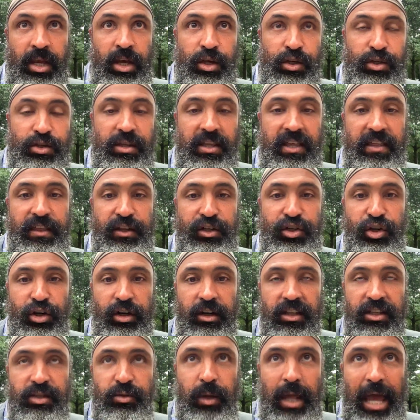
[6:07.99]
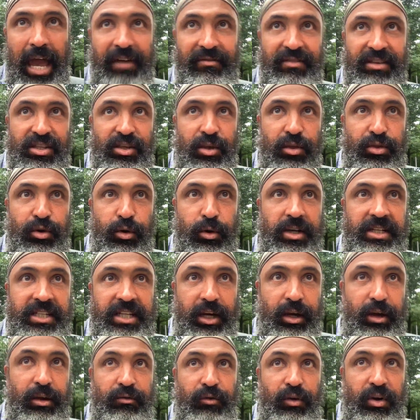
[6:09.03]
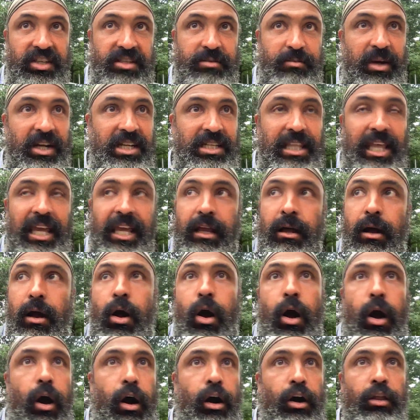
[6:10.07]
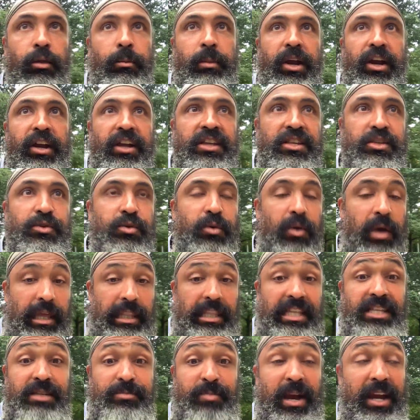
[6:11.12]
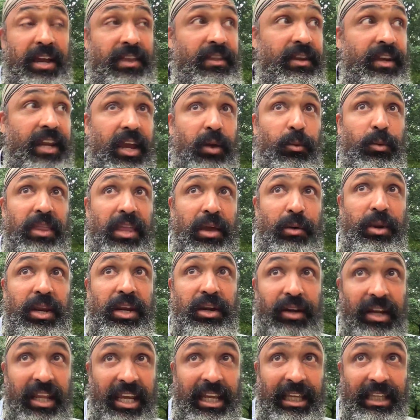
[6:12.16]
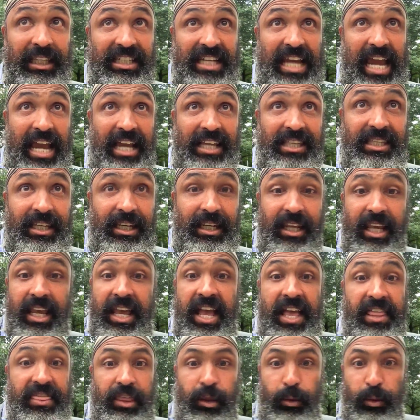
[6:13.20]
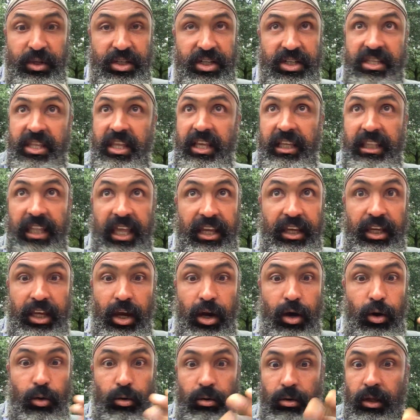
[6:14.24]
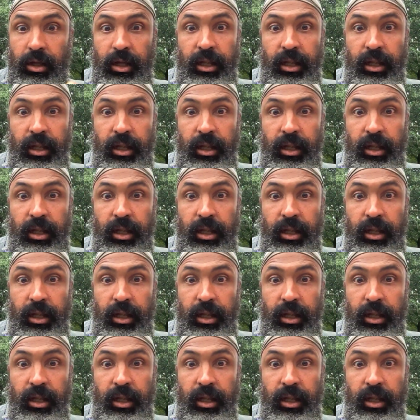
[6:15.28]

so that the journalists would have this authoritarian voice, much like all Americans, at least back in the day, when they would hear an English accent, they would just think like, yo,